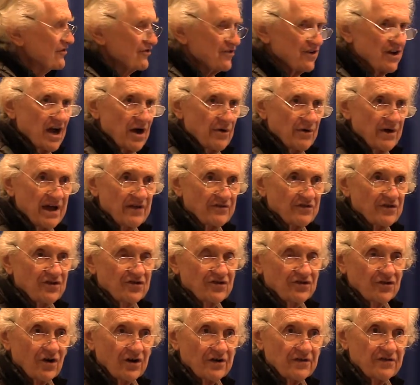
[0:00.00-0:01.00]
So now we have to
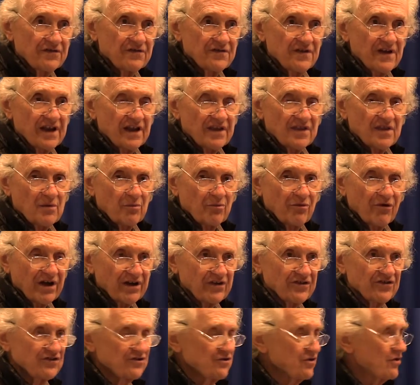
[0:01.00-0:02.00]
start fitting the
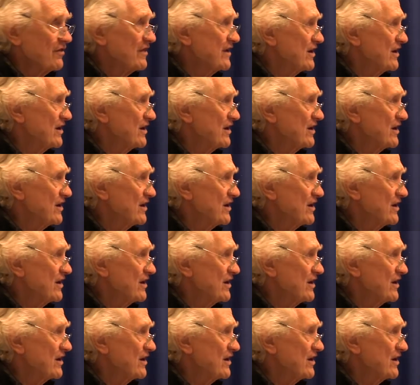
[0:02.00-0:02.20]
bricks to